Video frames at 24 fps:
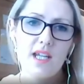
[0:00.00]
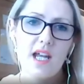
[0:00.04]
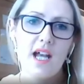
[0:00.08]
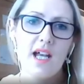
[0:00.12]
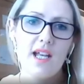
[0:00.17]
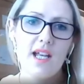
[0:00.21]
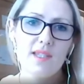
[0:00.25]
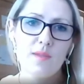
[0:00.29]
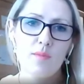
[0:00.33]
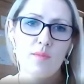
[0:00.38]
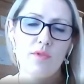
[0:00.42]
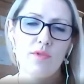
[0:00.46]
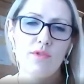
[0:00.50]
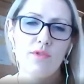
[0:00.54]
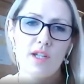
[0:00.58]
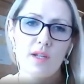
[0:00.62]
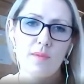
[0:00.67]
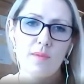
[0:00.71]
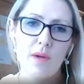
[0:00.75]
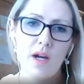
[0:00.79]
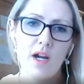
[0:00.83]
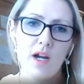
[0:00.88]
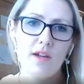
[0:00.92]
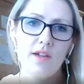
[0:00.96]
as a
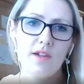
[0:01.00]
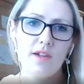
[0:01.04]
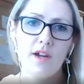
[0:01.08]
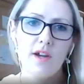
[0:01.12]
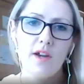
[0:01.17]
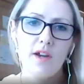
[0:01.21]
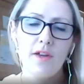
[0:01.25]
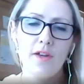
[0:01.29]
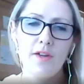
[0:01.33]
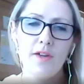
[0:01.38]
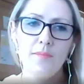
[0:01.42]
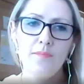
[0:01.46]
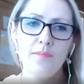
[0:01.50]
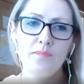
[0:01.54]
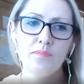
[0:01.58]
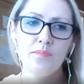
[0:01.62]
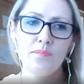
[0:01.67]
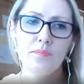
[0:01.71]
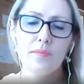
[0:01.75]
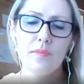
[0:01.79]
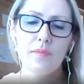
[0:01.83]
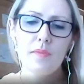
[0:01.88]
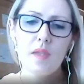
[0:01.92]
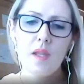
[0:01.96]
project partner,
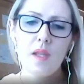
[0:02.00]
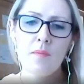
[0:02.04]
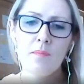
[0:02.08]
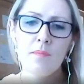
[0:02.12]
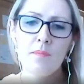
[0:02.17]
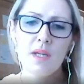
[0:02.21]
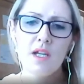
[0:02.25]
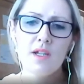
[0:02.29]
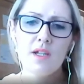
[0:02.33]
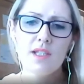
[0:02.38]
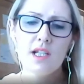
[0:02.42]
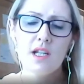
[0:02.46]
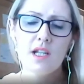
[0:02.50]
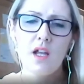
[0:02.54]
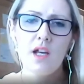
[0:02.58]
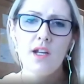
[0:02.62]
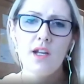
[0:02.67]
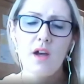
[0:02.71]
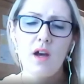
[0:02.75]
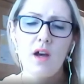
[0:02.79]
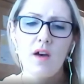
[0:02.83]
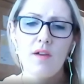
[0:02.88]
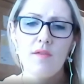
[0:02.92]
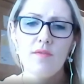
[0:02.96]
because a
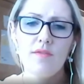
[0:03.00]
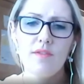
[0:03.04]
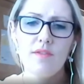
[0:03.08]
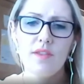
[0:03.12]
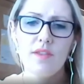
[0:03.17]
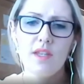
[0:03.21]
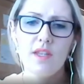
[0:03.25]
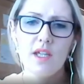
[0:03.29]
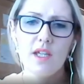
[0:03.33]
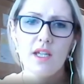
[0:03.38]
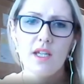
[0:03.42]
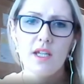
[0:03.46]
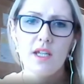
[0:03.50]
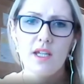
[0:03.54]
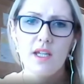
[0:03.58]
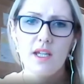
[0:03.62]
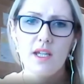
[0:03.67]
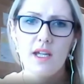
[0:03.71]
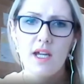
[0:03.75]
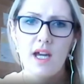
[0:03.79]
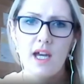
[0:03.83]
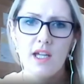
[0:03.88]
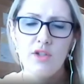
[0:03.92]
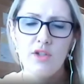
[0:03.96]
lot of the
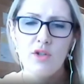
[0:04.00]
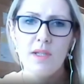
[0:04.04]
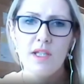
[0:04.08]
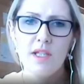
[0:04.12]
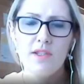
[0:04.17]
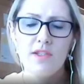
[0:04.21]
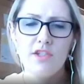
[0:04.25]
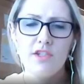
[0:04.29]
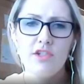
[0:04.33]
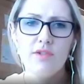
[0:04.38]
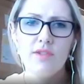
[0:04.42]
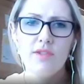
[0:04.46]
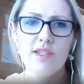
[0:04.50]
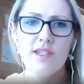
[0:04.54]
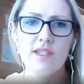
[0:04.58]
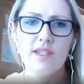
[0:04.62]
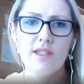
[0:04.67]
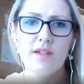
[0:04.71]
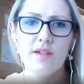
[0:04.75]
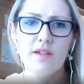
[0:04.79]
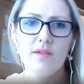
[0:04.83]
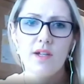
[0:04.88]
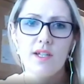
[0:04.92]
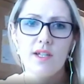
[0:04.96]
European
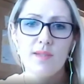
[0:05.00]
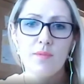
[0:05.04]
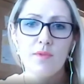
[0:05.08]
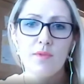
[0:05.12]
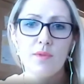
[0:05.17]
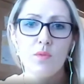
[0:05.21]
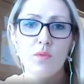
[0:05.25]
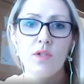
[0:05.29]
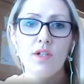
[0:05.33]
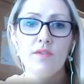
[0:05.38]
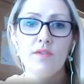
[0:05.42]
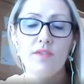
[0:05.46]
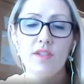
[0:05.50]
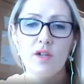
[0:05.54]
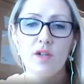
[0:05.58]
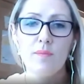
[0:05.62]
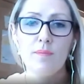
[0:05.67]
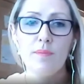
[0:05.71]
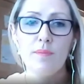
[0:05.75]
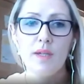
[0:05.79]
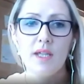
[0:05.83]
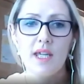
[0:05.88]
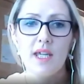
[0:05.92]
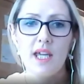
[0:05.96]
students, I suppose one of their
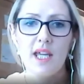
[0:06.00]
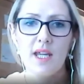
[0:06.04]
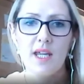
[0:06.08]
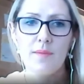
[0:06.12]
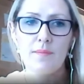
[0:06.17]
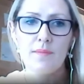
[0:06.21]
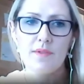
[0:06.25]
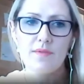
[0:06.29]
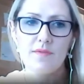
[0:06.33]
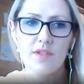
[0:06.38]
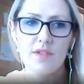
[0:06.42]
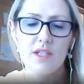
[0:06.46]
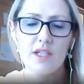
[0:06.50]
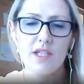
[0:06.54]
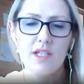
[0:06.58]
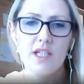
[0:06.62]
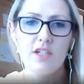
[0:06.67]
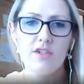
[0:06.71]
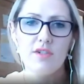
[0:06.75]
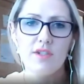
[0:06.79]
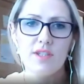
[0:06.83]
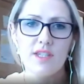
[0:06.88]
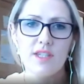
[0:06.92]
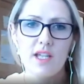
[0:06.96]
big aims for the
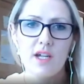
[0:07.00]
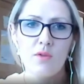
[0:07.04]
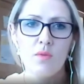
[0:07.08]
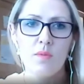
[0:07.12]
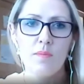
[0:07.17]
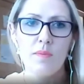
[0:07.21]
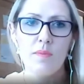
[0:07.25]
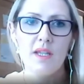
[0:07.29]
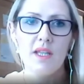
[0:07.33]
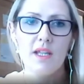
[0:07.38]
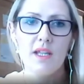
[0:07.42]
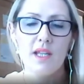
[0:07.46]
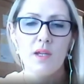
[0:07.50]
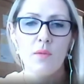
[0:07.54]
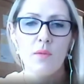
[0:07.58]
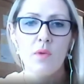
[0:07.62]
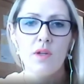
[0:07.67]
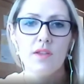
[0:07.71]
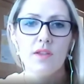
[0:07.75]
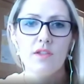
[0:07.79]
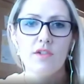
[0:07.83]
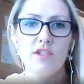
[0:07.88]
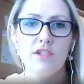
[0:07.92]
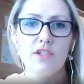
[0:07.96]
teachers there will be that they
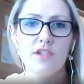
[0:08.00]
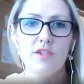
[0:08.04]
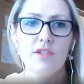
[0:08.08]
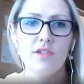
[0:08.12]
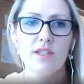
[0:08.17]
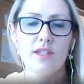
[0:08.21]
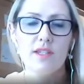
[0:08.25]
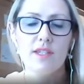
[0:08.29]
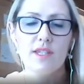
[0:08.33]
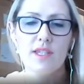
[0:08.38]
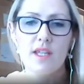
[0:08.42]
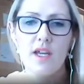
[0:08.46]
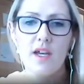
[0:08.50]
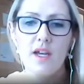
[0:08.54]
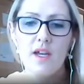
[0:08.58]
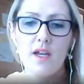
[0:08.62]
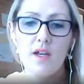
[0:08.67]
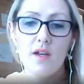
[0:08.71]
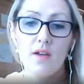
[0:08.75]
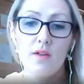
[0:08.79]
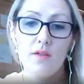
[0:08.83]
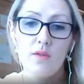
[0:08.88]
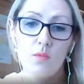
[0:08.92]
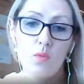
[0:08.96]
want their students,
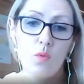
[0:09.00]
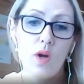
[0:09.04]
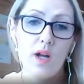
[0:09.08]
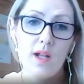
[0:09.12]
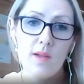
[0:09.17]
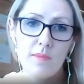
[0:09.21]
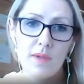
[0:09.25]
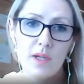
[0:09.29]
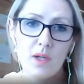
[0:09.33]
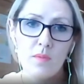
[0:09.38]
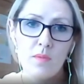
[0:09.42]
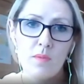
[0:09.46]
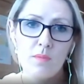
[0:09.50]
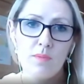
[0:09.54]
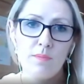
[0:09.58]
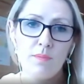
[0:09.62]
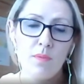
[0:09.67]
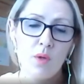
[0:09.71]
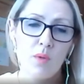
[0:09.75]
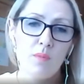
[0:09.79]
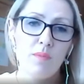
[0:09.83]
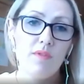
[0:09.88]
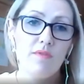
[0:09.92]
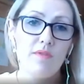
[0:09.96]
while becoming
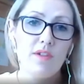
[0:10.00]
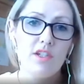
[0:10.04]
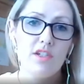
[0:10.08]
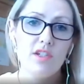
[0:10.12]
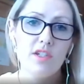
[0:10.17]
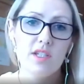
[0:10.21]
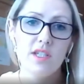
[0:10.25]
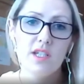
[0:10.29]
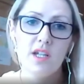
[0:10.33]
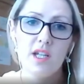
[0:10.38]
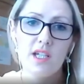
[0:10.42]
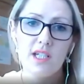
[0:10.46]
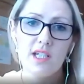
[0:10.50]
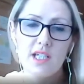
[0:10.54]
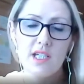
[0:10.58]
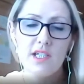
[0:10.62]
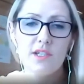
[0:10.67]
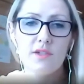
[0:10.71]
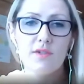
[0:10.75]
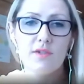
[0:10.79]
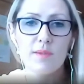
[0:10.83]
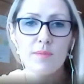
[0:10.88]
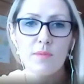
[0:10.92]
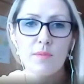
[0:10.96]
more proficient in
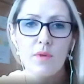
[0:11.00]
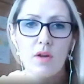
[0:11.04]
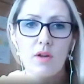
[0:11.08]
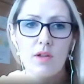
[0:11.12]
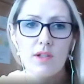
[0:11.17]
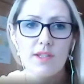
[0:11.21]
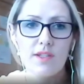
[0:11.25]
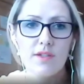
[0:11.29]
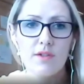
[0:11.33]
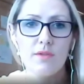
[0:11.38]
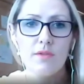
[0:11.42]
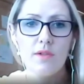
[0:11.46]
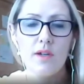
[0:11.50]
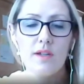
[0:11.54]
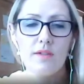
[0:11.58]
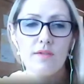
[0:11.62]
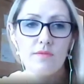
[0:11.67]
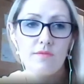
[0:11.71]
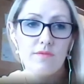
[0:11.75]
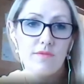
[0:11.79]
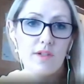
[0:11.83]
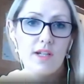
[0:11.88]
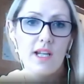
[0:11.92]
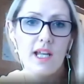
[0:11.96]
IT tools, but also
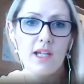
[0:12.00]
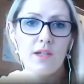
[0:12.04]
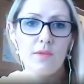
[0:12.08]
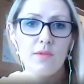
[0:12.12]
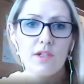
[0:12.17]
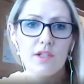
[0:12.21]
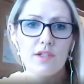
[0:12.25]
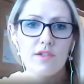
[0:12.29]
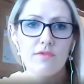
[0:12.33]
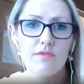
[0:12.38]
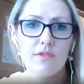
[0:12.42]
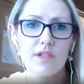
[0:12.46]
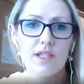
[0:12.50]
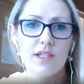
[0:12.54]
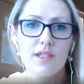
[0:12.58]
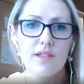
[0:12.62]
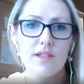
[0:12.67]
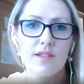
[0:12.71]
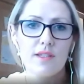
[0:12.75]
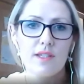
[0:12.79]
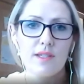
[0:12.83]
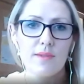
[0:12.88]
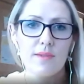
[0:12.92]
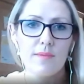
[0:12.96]
for language
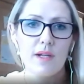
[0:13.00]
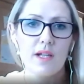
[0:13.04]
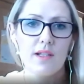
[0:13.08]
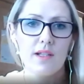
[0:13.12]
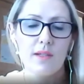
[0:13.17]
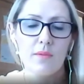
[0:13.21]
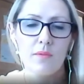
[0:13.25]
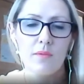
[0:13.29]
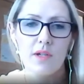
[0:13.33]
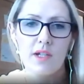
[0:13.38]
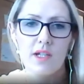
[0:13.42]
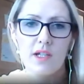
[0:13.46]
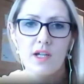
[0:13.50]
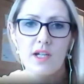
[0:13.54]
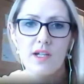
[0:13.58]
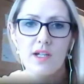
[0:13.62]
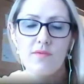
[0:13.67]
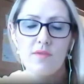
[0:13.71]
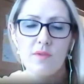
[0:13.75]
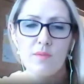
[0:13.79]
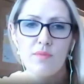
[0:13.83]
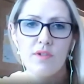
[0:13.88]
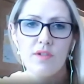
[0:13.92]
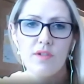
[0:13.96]
reasons as well. They want to kind
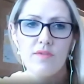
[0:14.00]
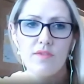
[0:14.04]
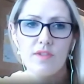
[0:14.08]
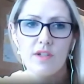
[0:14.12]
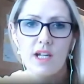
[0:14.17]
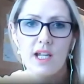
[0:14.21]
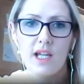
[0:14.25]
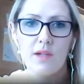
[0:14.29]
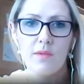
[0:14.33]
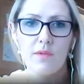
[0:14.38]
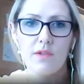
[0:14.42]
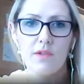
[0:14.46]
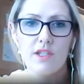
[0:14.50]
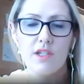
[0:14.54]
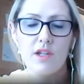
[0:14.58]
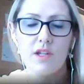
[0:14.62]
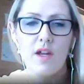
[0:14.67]
of improve their language